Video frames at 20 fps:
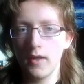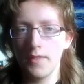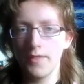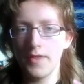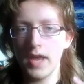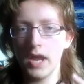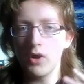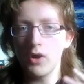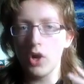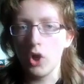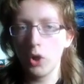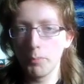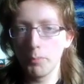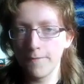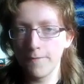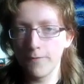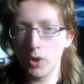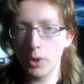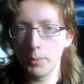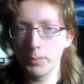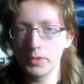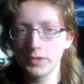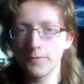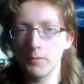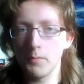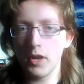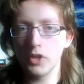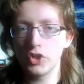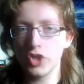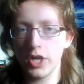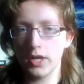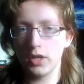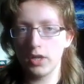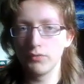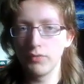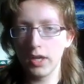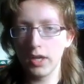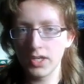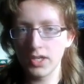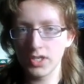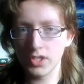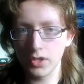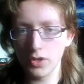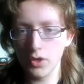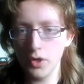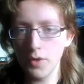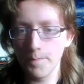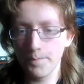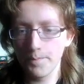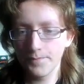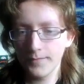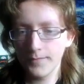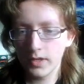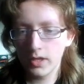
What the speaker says: their whole performance for my channel really soon.